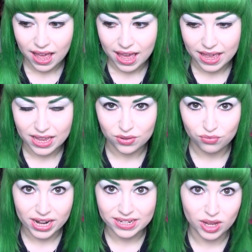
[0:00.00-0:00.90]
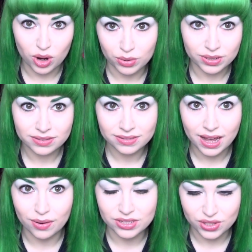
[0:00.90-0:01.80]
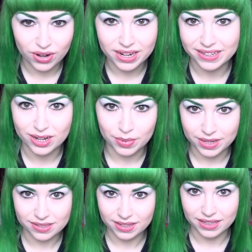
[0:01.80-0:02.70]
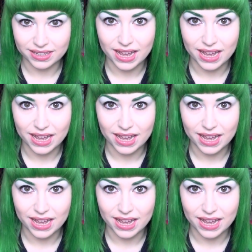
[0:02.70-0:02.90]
the radio basically,